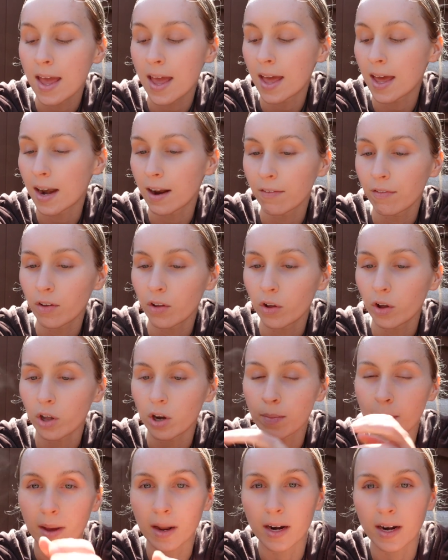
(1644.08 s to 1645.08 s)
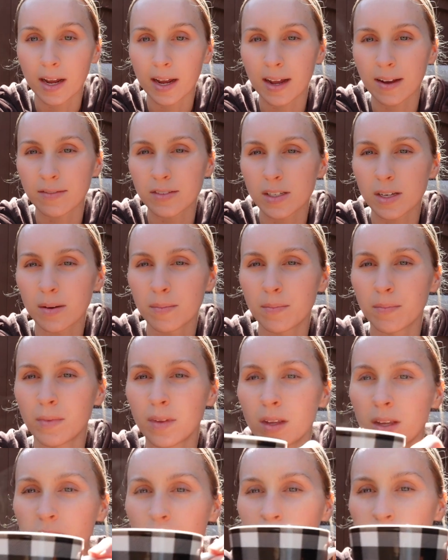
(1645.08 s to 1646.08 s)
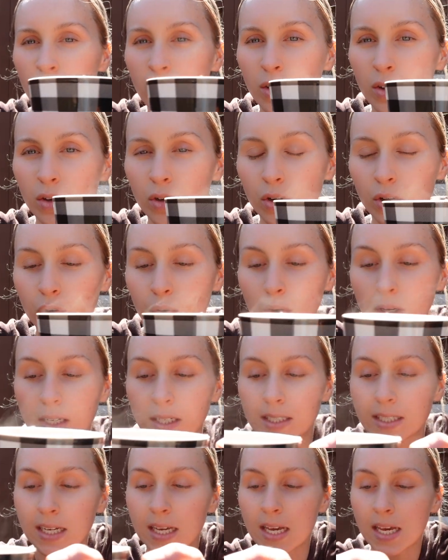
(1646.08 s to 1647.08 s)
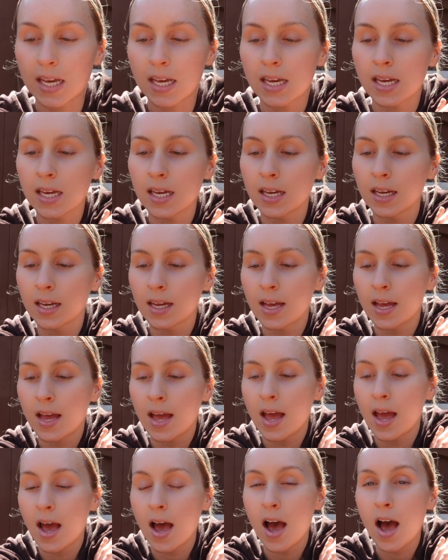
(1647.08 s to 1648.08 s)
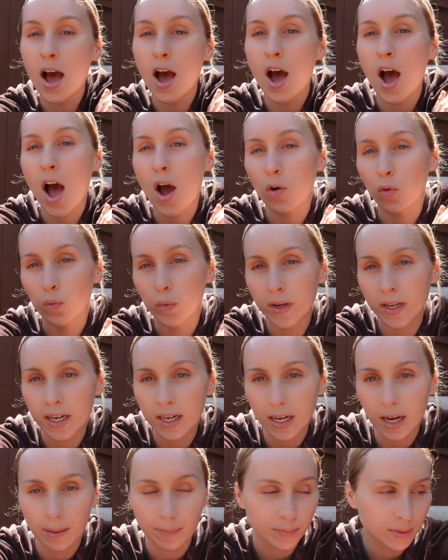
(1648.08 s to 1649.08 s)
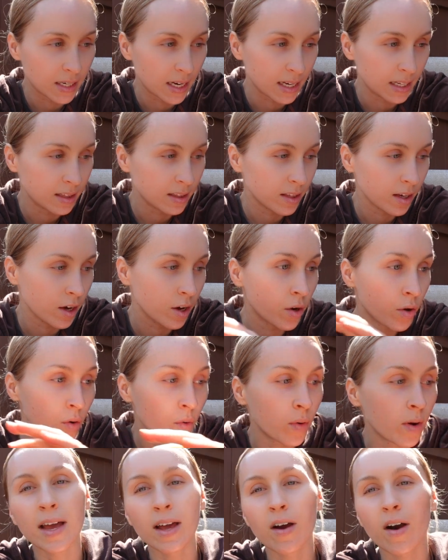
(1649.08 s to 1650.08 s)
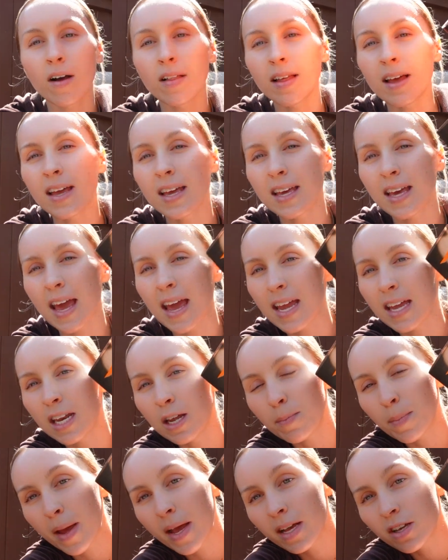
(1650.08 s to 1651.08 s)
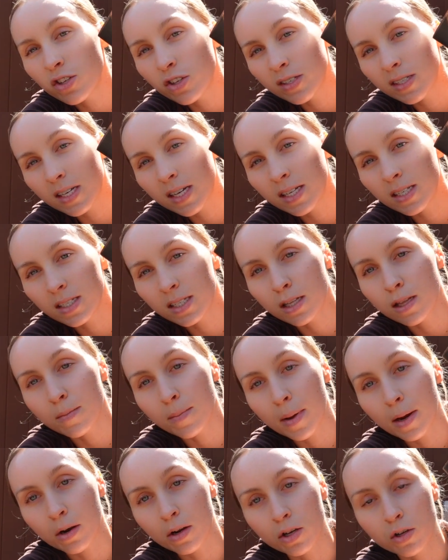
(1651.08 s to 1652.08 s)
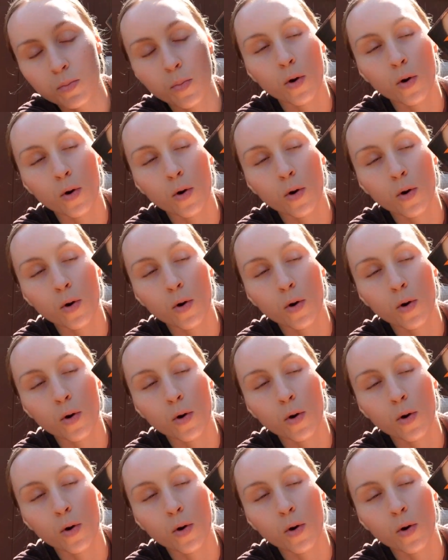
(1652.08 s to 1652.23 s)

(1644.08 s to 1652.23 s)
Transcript: and I feel good about it. I have some green tea. Reading update though. I got like 80 pages into The Marriage